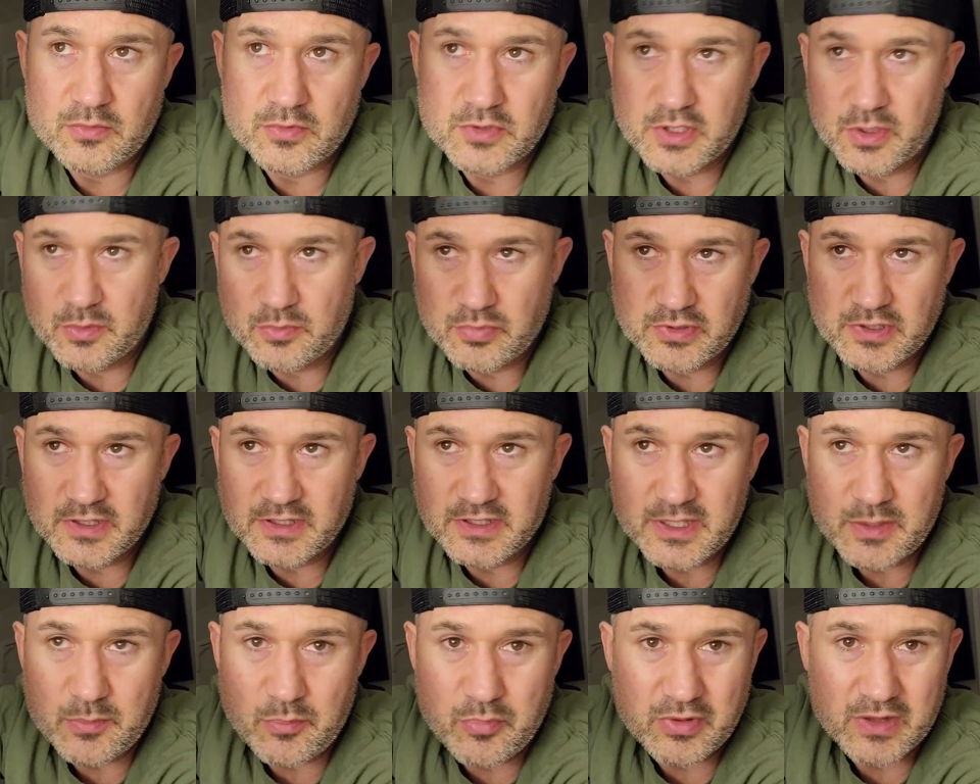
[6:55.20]

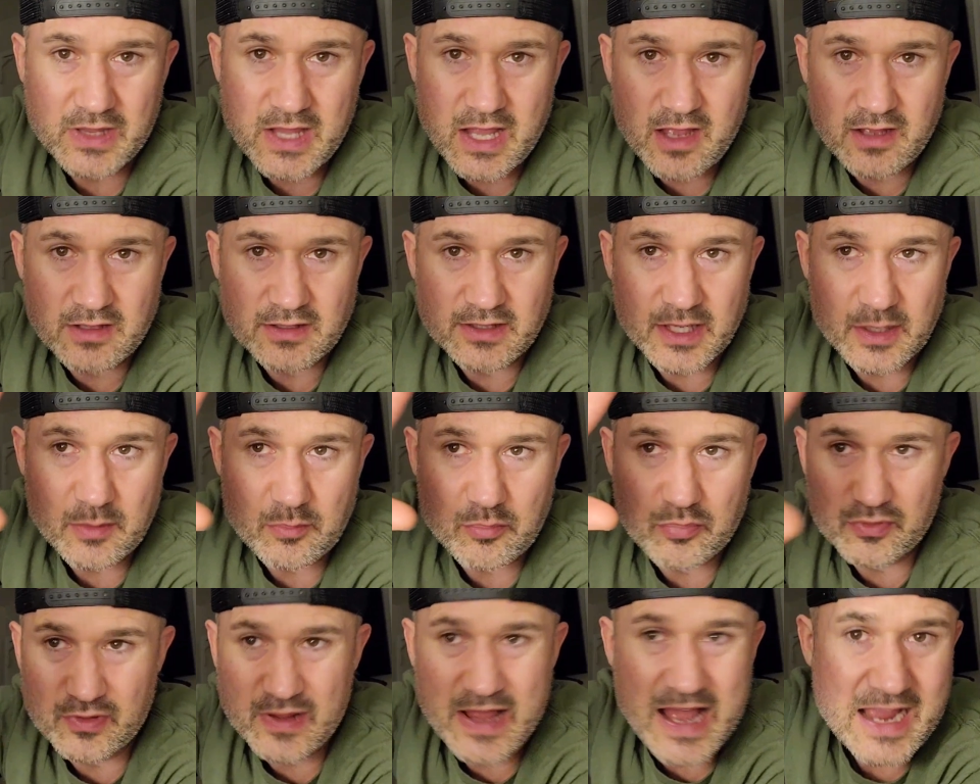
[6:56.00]
completely
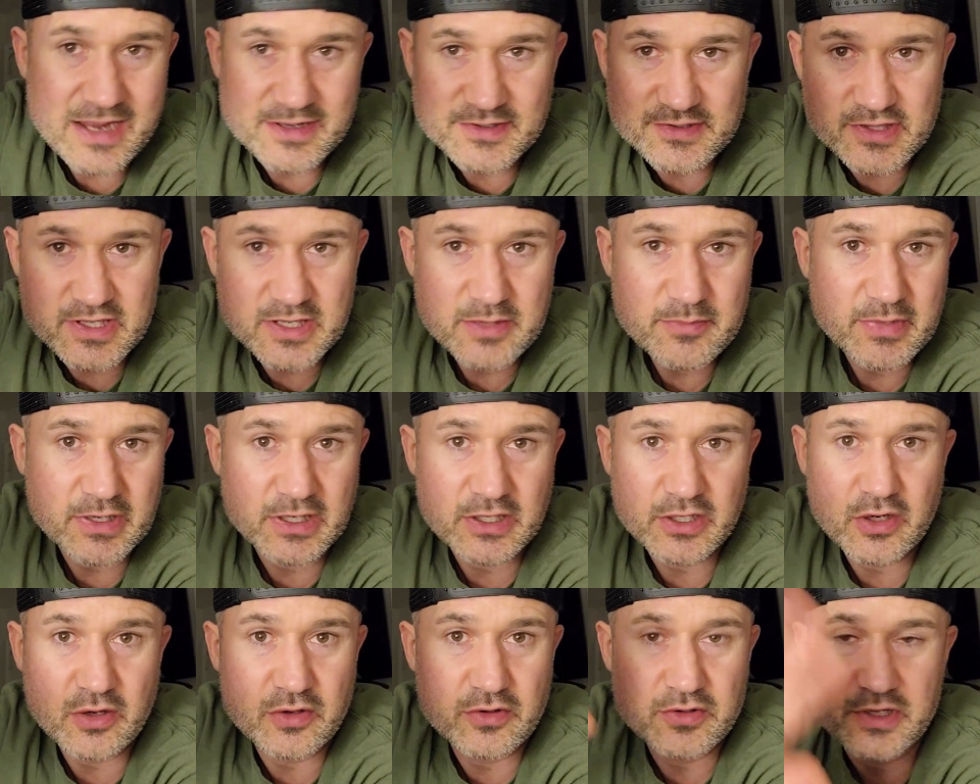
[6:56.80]
blacks them
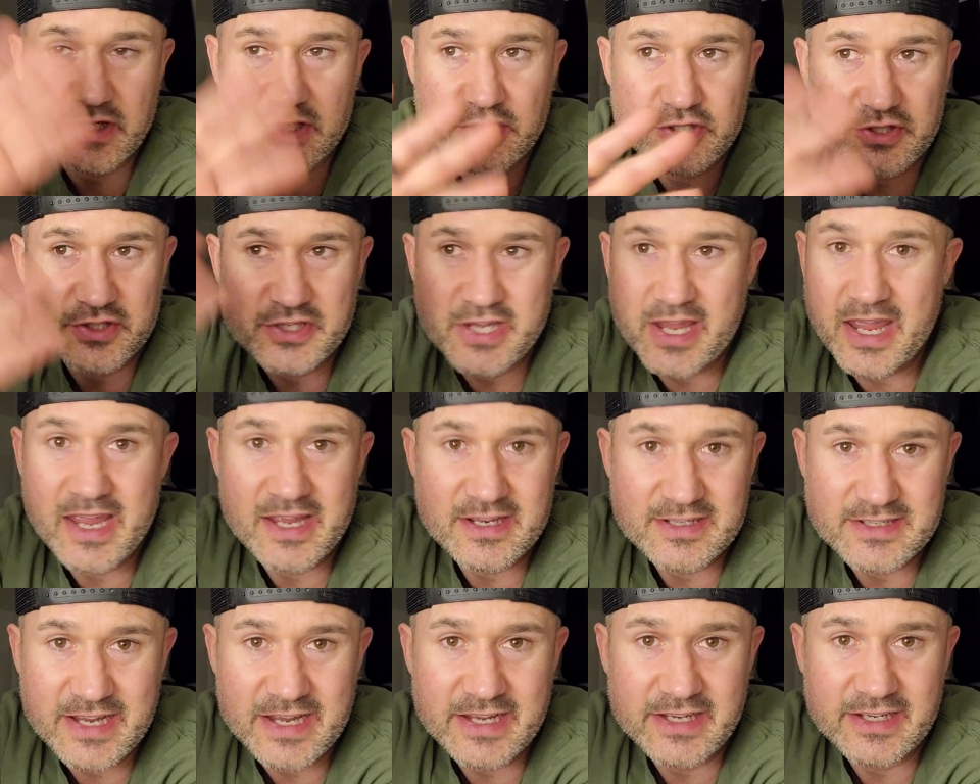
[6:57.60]
and just
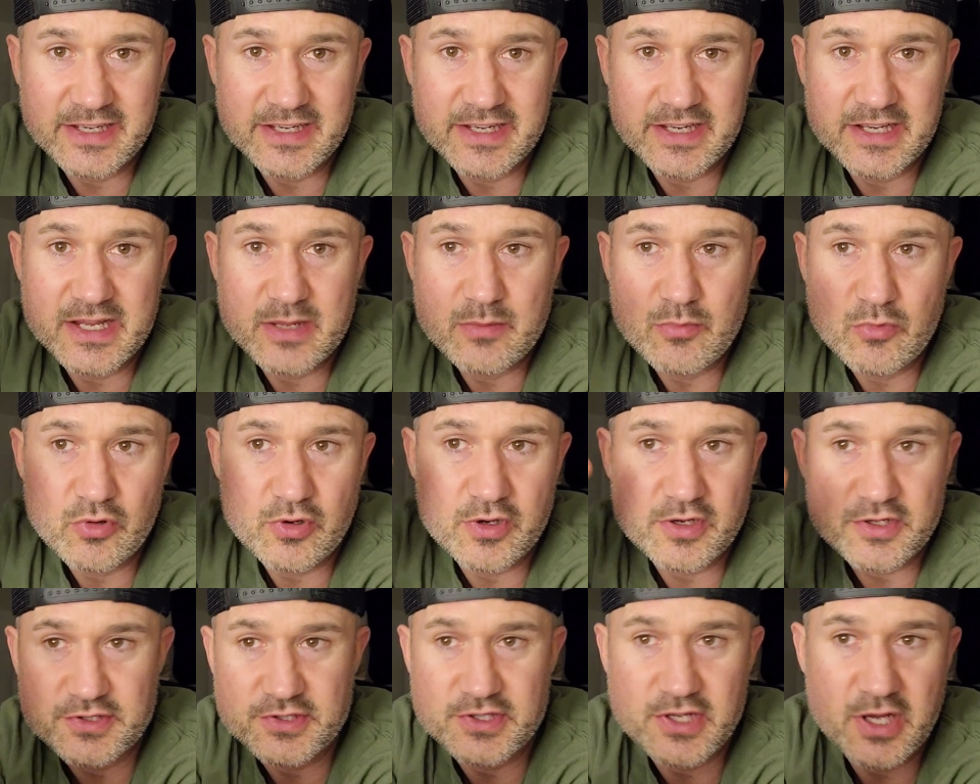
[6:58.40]
can't take it anymore
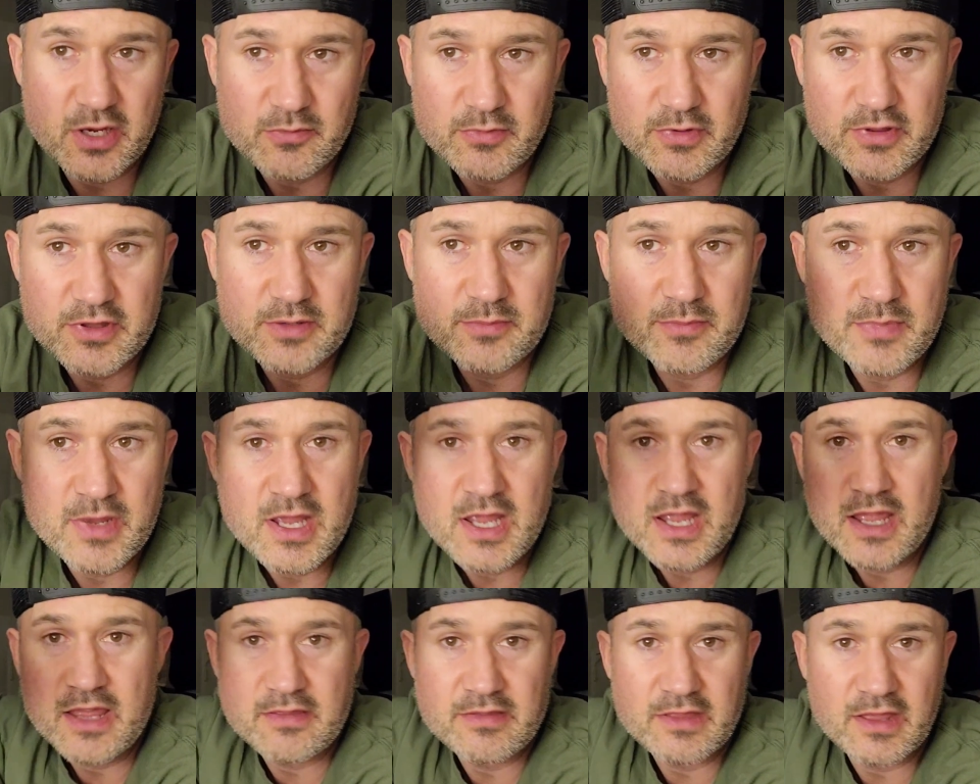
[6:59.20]
and is done with them,
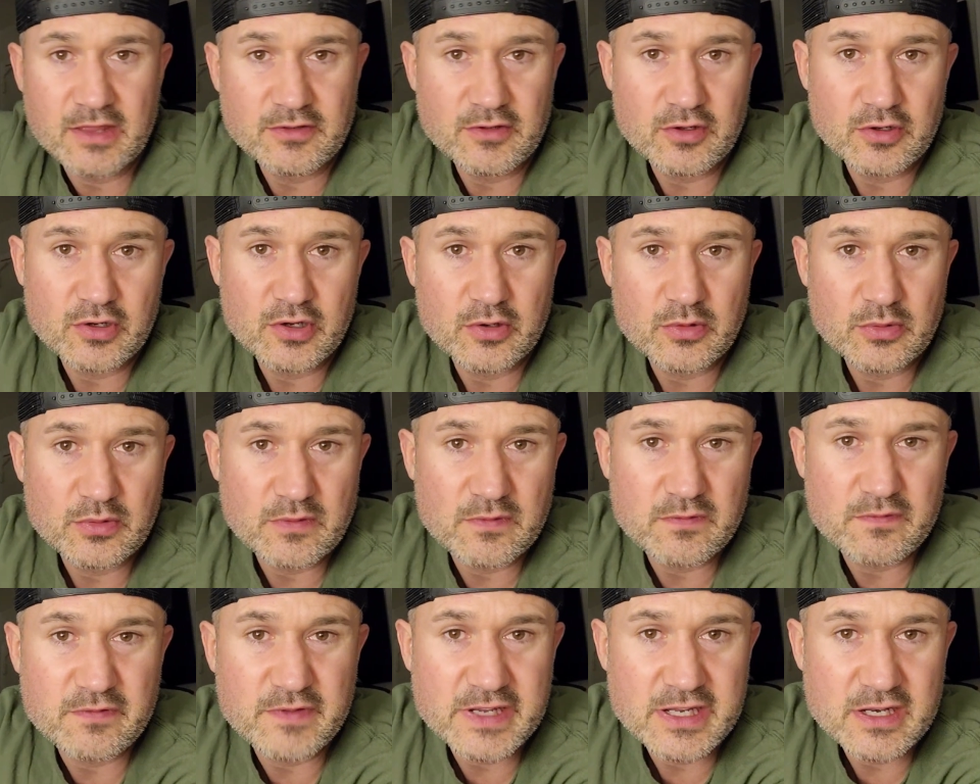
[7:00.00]
then they'll go and
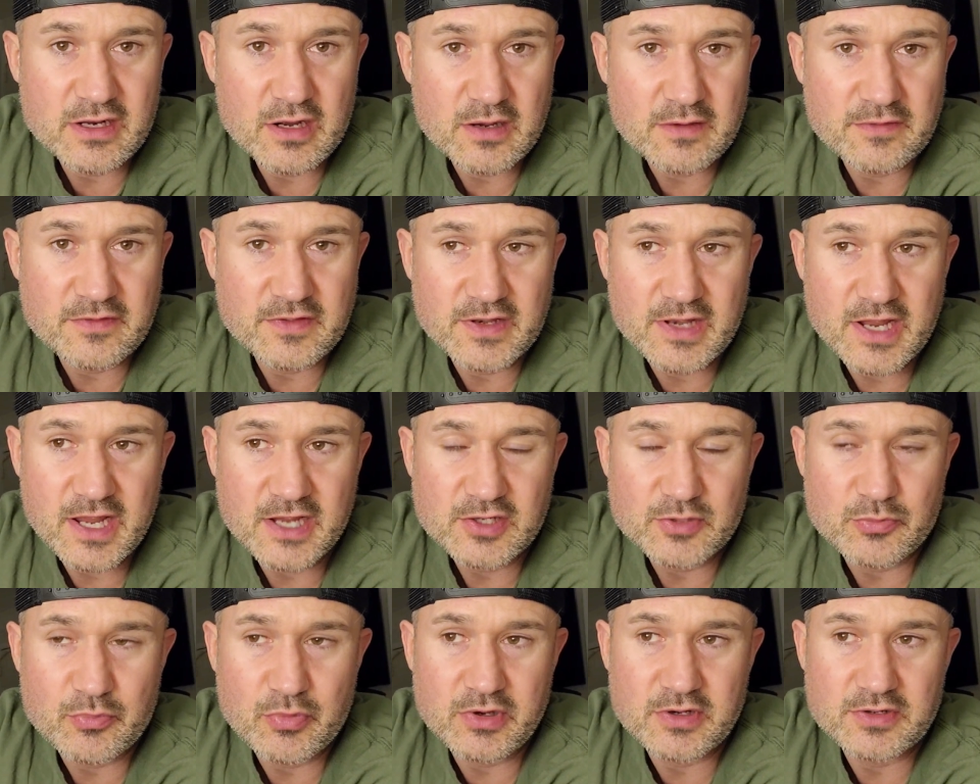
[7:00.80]
feed off the
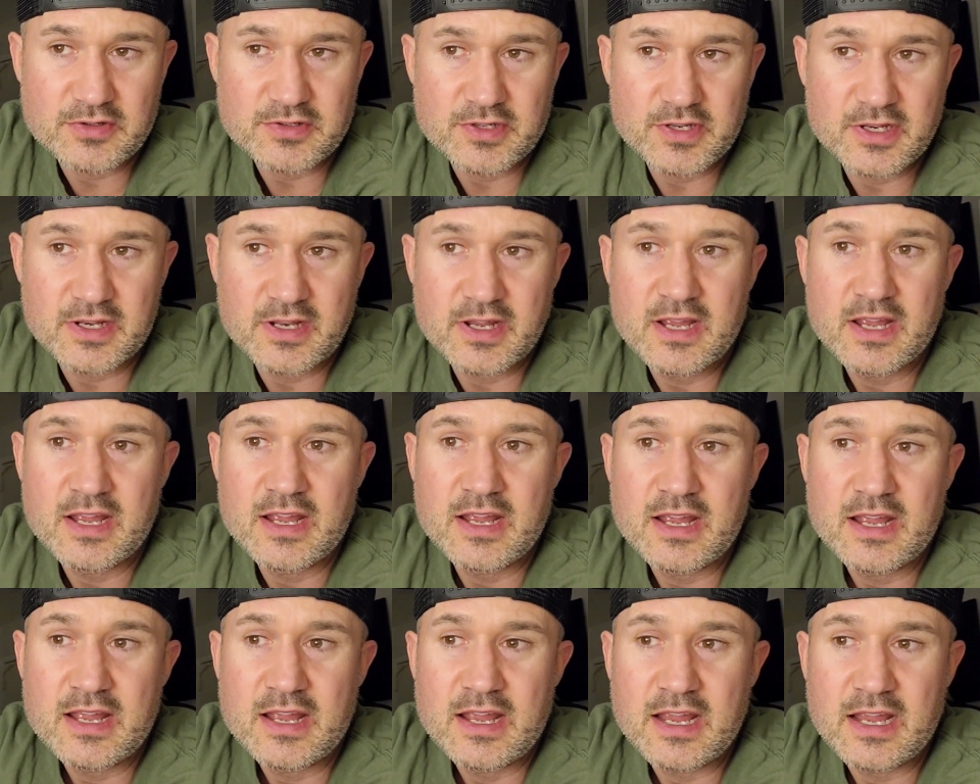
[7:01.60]
next person.
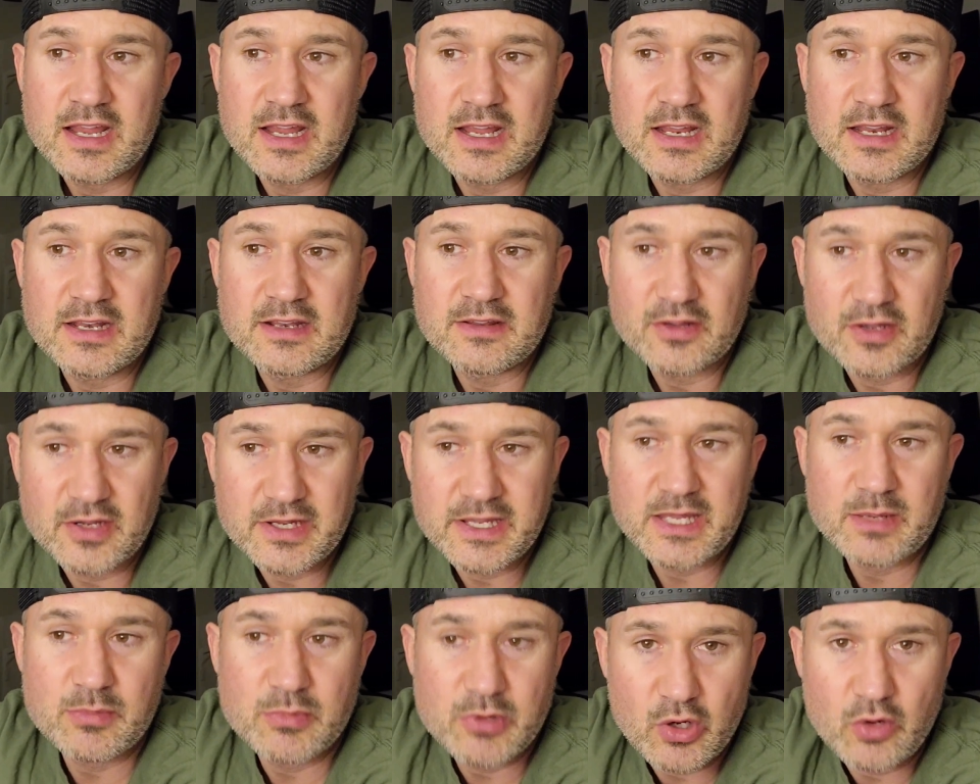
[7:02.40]
And they'll keep